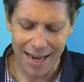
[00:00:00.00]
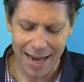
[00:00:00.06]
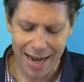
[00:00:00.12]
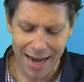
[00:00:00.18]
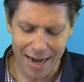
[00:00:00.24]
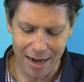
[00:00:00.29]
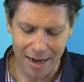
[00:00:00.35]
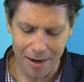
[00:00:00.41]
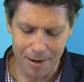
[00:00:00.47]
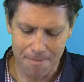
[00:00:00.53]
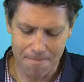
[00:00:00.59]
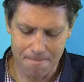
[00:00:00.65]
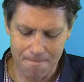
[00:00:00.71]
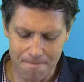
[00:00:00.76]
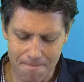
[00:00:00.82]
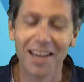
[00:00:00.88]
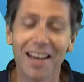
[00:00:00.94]
in.
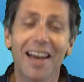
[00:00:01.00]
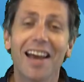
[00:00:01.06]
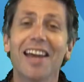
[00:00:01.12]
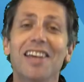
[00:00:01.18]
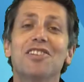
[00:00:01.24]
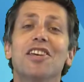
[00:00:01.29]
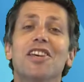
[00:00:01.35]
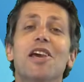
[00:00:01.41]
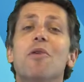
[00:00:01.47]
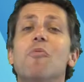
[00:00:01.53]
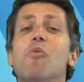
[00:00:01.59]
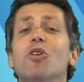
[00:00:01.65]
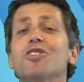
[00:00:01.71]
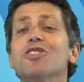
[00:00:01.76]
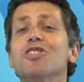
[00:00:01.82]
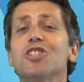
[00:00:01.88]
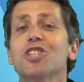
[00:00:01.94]
You see, it
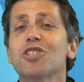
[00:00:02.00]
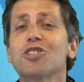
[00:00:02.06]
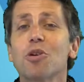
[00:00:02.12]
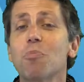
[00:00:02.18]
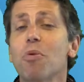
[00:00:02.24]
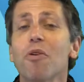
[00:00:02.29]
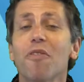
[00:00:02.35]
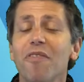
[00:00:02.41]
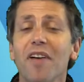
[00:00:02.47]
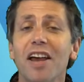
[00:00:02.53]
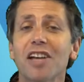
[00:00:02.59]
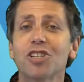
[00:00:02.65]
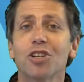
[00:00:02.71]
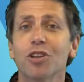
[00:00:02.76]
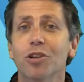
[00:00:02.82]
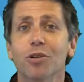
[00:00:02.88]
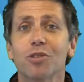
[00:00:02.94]
wasn't just the
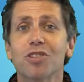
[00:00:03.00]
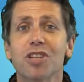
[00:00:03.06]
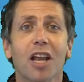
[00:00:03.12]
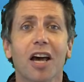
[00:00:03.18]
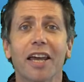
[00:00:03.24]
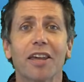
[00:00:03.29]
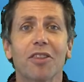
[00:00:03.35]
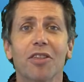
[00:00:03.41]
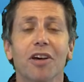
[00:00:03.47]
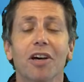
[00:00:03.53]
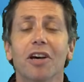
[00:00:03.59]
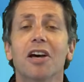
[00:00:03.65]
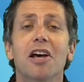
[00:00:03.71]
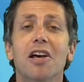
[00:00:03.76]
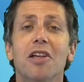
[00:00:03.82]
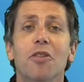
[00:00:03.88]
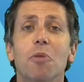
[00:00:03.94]
professionals like the,
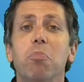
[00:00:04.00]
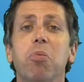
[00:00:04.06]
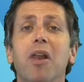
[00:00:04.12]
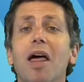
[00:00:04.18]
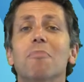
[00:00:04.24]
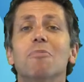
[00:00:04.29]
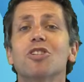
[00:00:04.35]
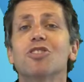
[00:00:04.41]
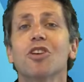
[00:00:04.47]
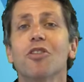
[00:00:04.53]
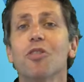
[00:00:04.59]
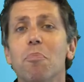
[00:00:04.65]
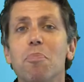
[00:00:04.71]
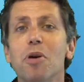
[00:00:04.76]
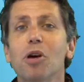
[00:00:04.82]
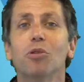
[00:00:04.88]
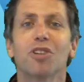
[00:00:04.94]
the plumbers and the
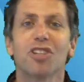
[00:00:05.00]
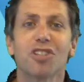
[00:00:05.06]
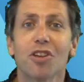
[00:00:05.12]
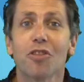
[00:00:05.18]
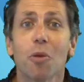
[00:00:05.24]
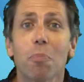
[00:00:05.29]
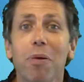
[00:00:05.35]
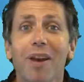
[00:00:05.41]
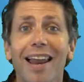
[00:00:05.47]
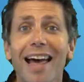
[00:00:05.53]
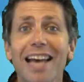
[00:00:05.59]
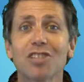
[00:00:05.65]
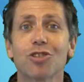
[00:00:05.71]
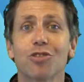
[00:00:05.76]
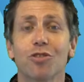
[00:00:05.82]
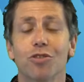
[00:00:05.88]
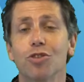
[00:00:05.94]
builders and the
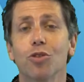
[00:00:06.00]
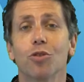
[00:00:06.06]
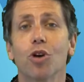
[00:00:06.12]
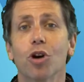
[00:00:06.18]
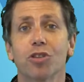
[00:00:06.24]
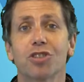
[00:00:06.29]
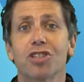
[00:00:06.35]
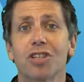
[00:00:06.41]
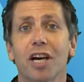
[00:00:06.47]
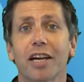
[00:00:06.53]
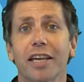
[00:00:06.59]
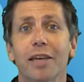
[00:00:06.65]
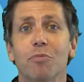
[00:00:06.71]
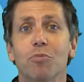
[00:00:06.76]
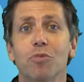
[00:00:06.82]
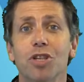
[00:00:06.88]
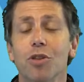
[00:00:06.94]
plasterers who got stuck
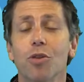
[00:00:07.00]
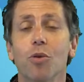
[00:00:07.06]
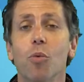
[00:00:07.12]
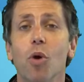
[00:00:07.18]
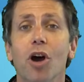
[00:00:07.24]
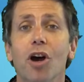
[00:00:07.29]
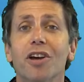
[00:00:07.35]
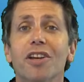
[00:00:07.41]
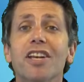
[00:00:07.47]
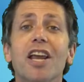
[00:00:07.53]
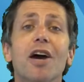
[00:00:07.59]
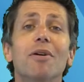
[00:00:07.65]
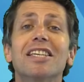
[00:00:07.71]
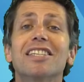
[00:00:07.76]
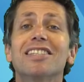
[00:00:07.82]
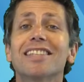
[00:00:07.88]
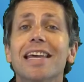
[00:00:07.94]
into the work. No,
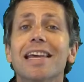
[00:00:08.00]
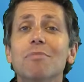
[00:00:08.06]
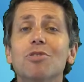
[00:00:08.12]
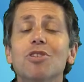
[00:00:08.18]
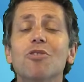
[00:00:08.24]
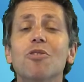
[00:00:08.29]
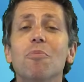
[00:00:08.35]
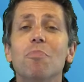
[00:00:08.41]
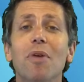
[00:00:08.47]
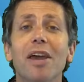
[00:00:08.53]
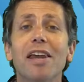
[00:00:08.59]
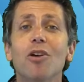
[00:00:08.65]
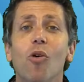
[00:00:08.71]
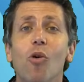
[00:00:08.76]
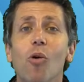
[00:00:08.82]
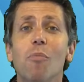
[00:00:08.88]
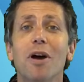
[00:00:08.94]
it seems to have been
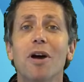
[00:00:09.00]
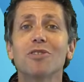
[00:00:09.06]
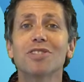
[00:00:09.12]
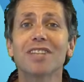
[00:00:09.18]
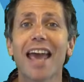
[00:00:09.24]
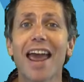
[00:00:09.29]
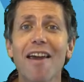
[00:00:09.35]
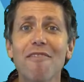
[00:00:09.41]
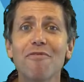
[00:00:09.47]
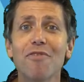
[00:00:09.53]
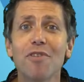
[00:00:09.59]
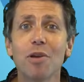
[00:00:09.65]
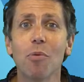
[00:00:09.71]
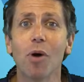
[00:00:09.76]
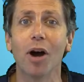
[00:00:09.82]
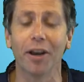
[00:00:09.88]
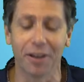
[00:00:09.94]
almost
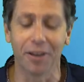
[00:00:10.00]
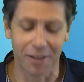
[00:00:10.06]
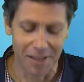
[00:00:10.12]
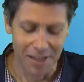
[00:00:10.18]
everyone.